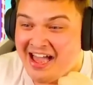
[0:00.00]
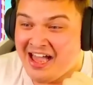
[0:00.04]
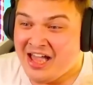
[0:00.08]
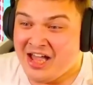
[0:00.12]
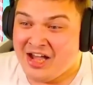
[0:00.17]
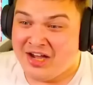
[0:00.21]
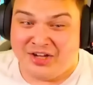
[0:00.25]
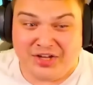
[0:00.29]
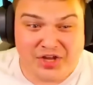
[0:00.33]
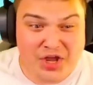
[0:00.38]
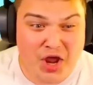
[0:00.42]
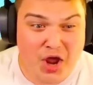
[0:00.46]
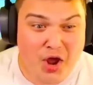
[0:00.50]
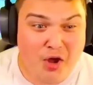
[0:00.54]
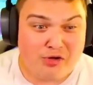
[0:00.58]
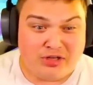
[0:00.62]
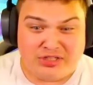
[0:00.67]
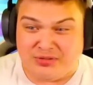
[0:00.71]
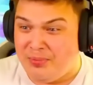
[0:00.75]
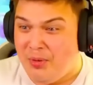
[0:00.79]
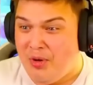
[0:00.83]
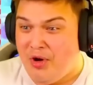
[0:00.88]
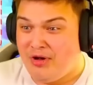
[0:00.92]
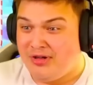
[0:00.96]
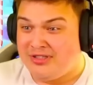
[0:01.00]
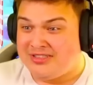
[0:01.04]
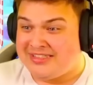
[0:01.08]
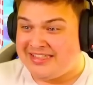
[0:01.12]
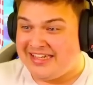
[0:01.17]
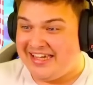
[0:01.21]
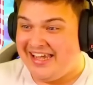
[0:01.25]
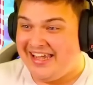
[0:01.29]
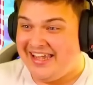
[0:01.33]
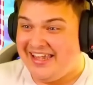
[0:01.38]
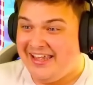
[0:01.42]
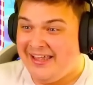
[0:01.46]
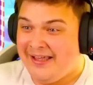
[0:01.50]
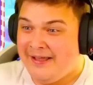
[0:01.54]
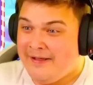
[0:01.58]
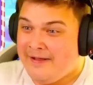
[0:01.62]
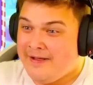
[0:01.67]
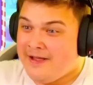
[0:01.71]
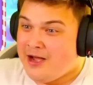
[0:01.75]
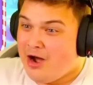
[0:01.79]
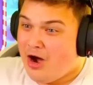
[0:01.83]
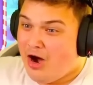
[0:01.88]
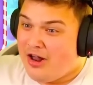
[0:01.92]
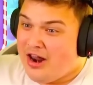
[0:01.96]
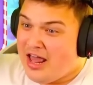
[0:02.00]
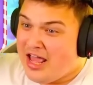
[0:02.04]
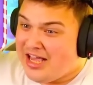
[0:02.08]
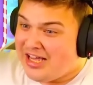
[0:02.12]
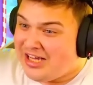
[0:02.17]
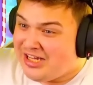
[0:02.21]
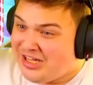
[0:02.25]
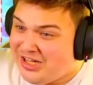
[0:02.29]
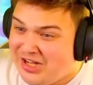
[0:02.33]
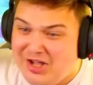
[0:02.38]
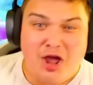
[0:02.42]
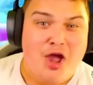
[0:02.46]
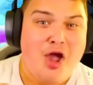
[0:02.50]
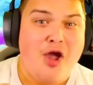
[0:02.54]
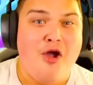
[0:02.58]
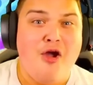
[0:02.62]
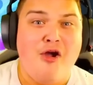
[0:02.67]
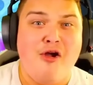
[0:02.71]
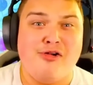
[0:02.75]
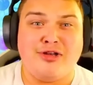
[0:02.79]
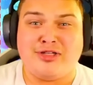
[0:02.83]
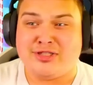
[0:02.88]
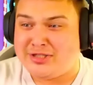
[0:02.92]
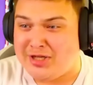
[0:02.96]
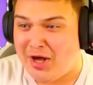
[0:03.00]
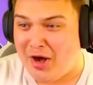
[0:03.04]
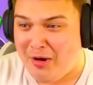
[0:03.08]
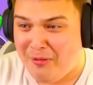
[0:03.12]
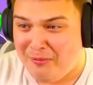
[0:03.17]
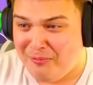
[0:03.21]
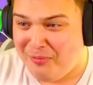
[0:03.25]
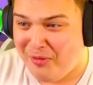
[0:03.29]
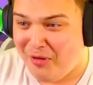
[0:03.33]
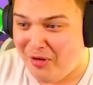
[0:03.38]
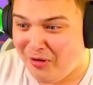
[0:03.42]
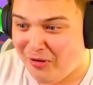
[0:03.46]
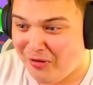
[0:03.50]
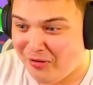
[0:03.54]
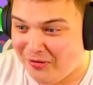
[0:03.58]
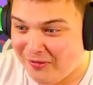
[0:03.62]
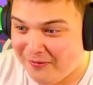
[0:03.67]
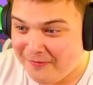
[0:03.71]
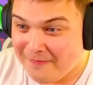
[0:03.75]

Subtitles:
Huge multi on a huge tumble!